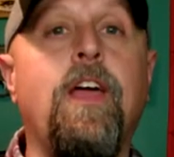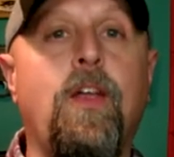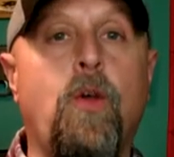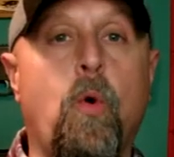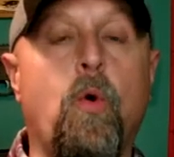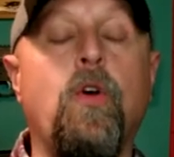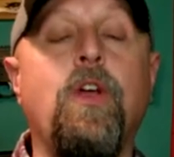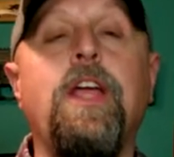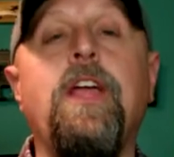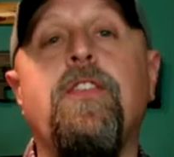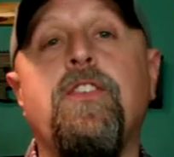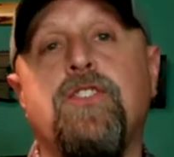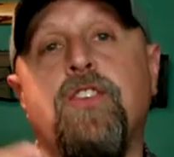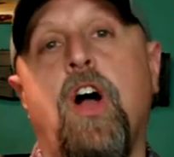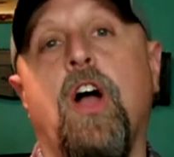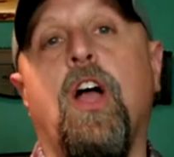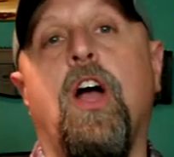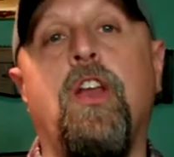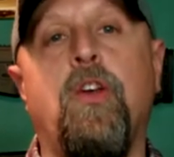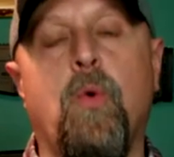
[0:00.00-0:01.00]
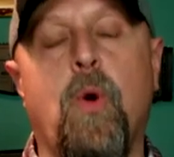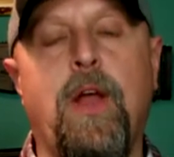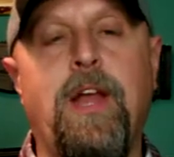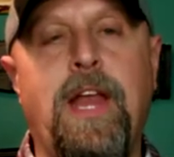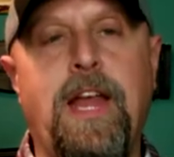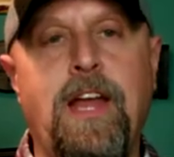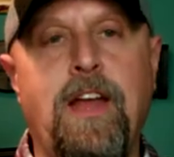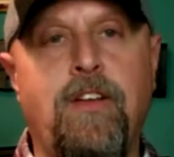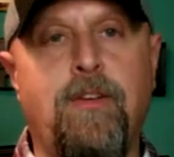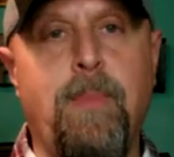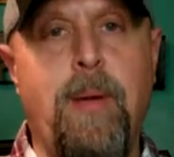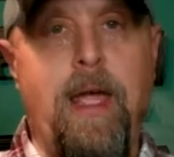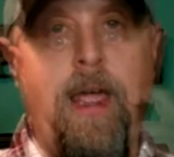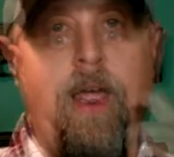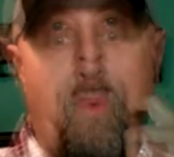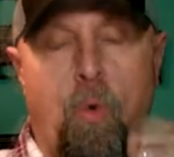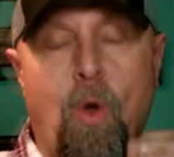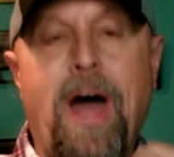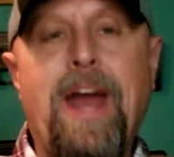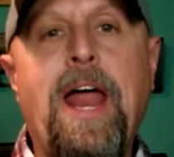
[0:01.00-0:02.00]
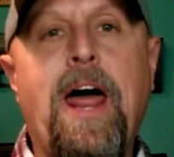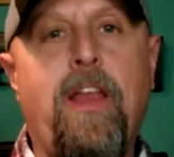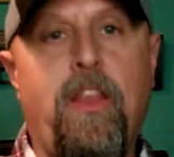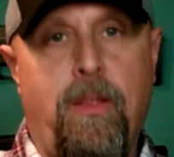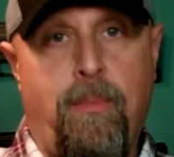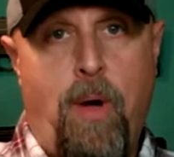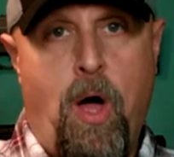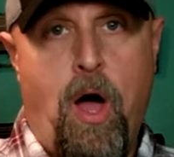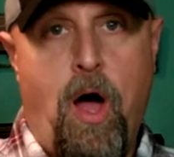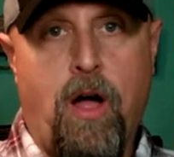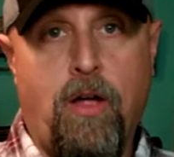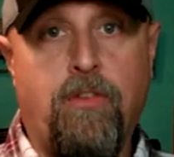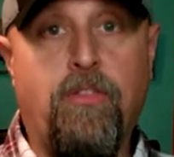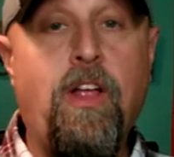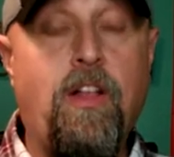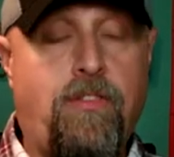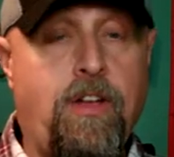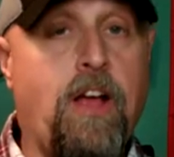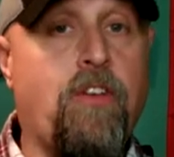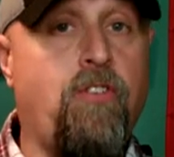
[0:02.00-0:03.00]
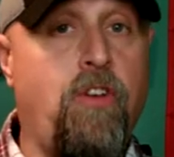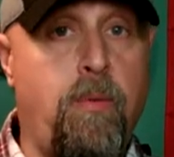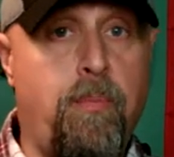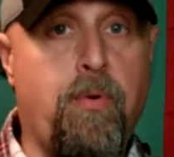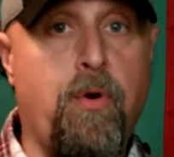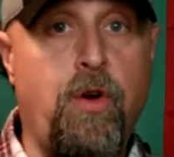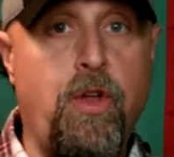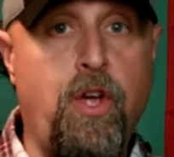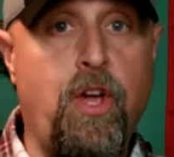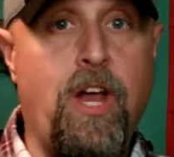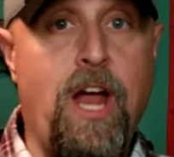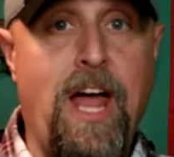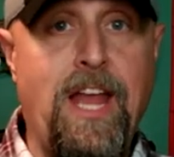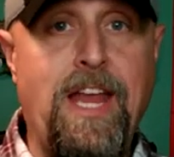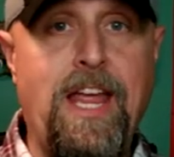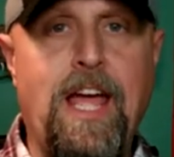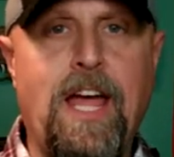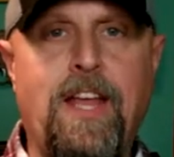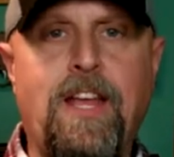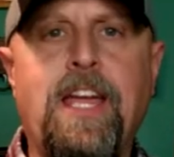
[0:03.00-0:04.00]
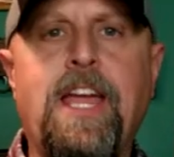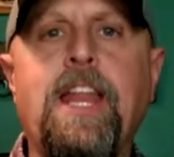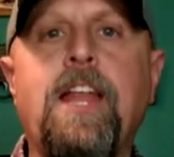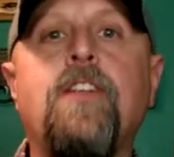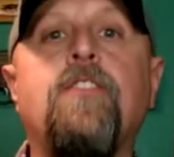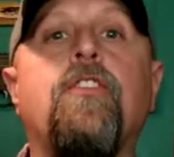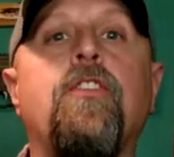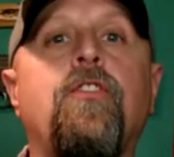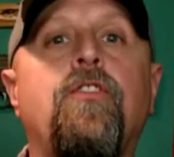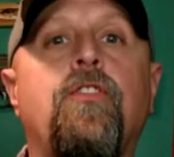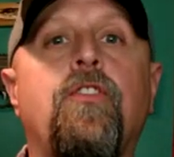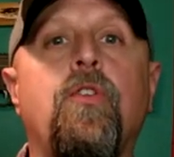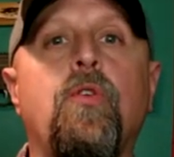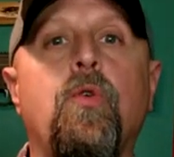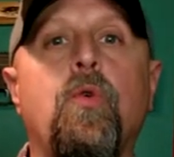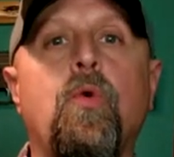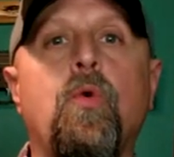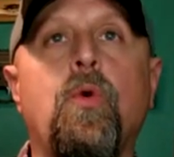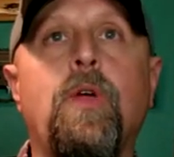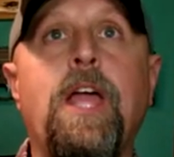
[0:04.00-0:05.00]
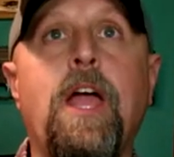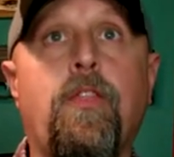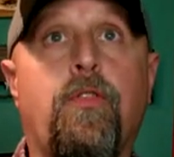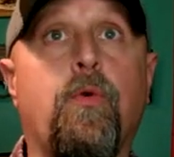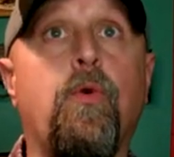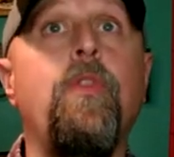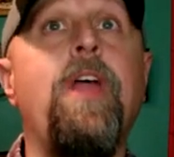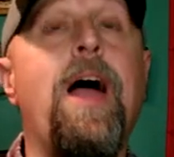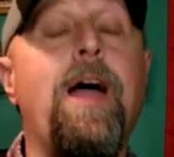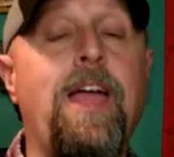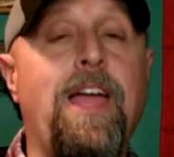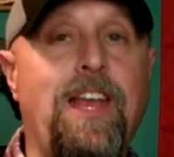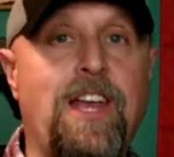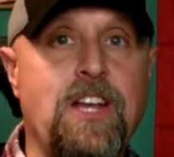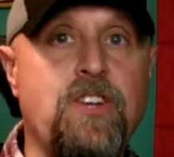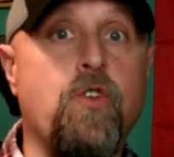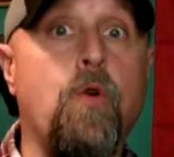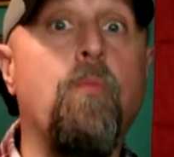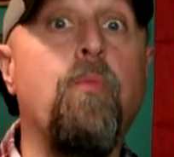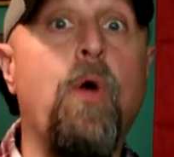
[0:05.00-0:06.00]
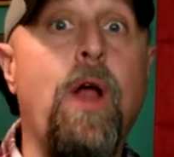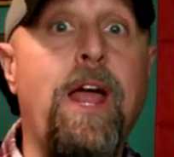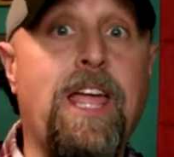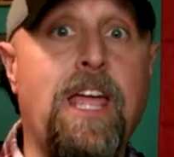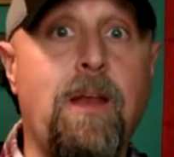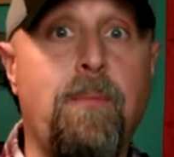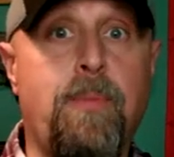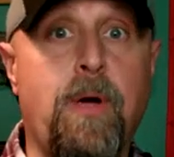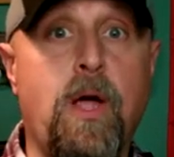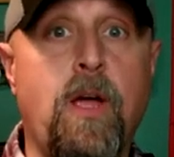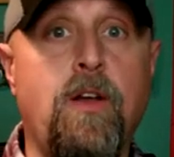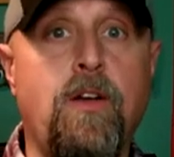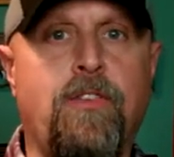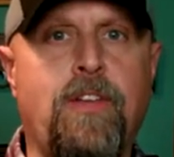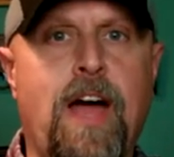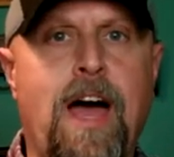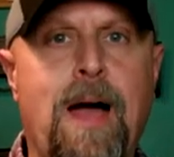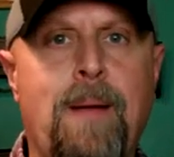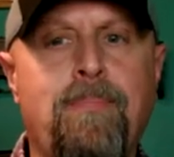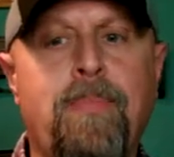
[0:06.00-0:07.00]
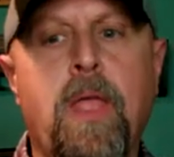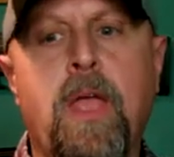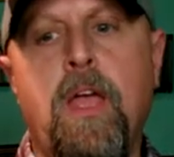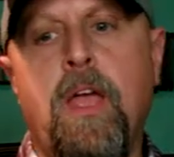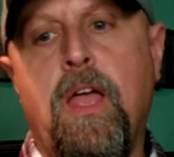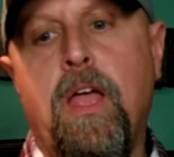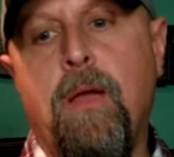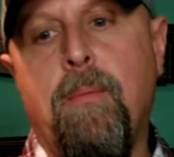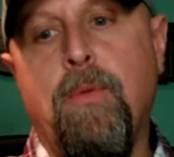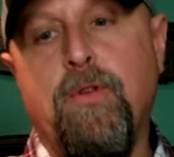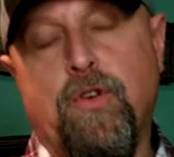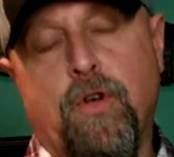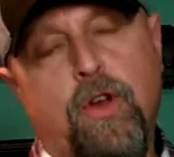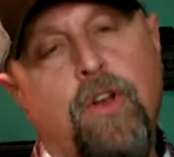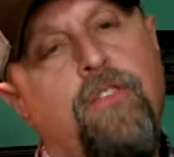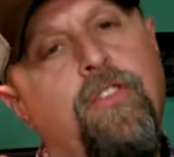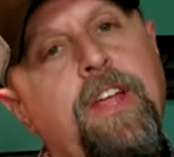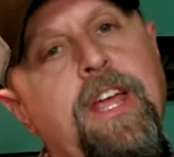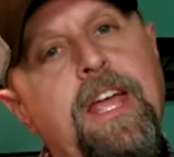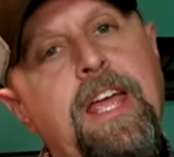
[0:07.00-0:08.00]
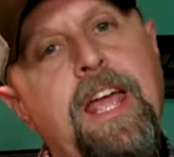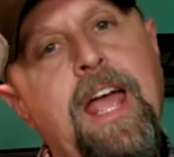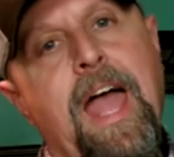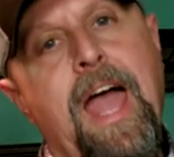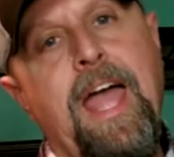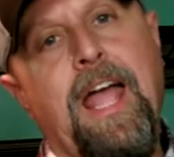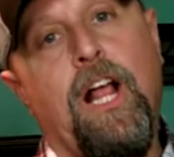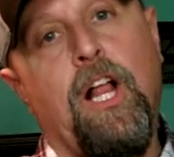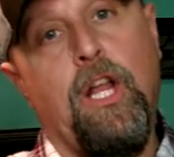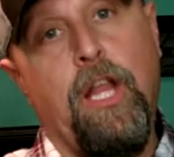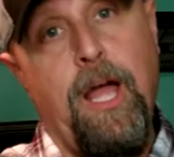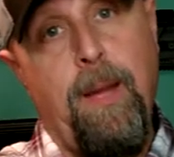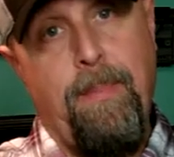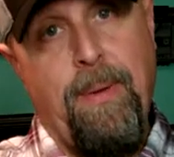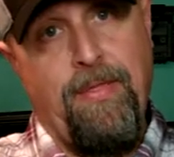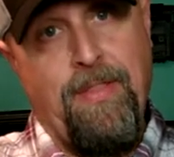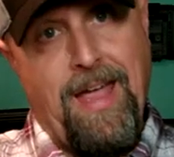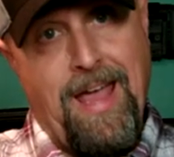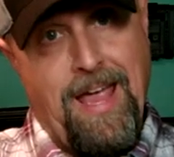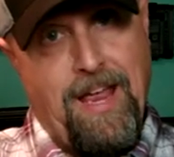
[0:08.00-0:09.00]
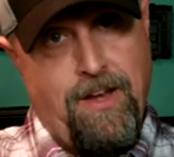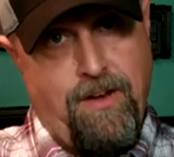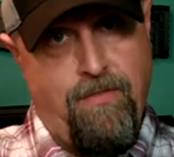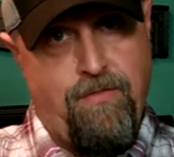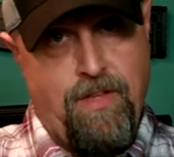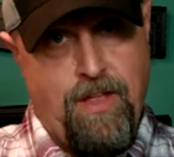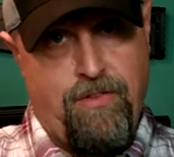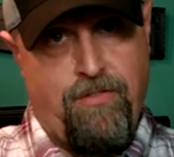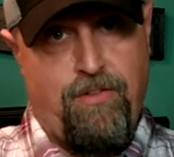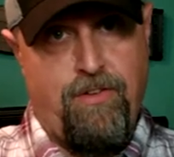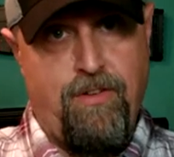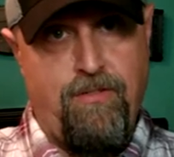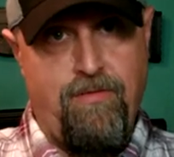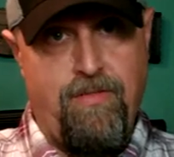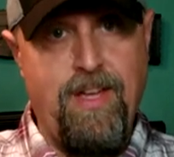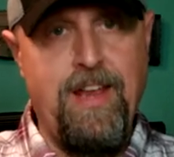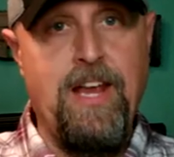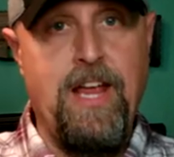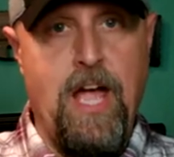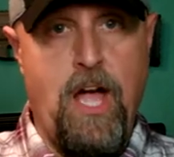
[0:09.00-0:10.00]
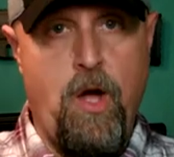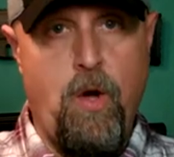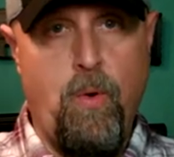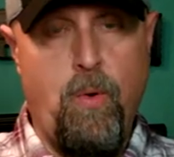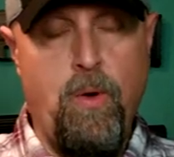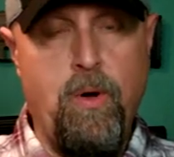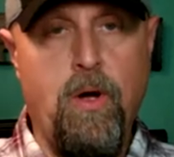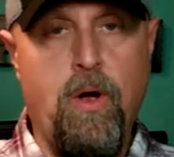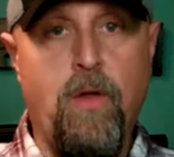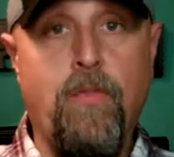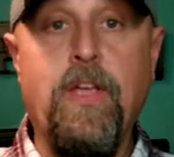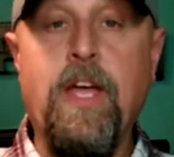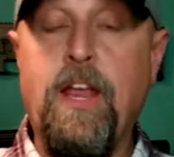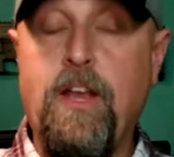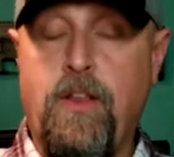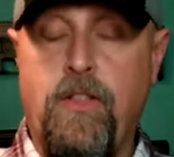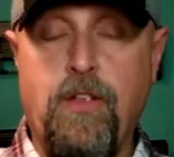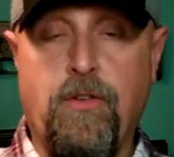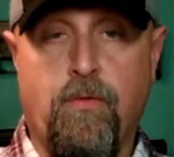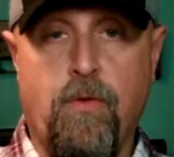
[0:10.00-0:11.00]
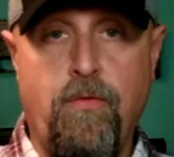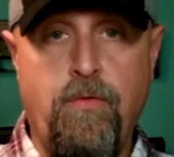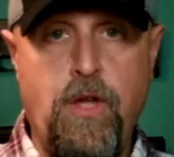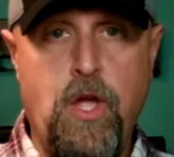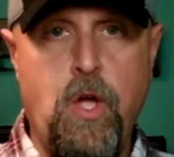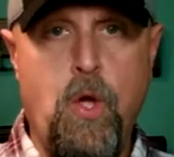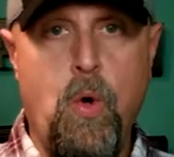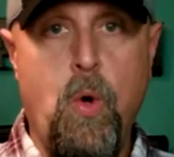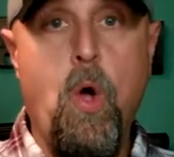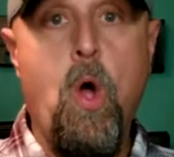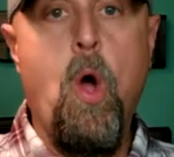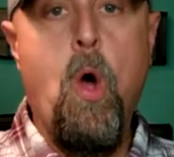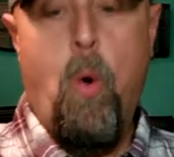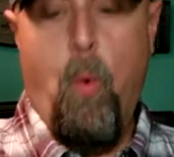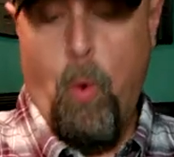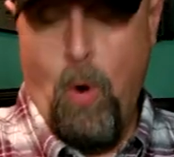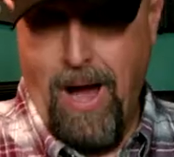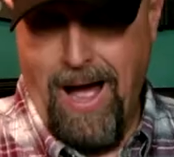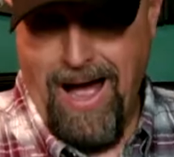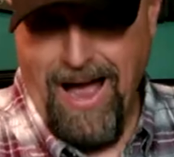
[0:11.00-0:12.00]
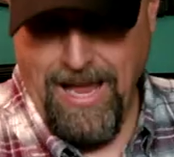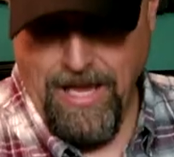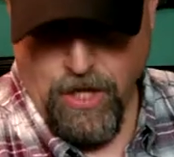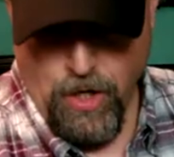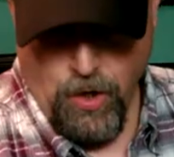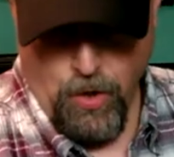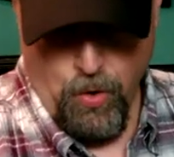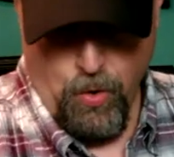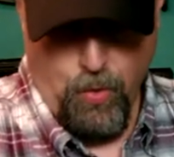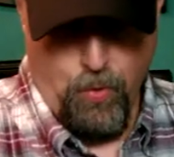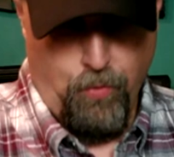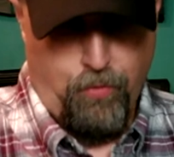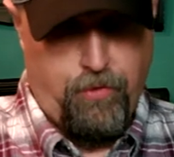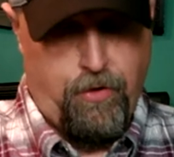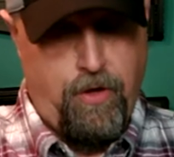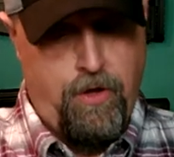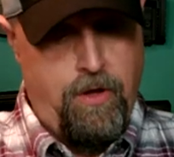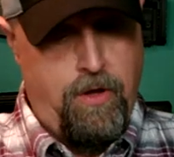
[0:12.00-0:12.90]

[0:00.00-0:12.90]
in order to get the shotgun to where I needed it to be. Right out of the box, that's actually a pretty good idea to get it to, to get through that initial break-in period of time. But you're gonna see a clip at the end of this video, or at the end of this review, where I use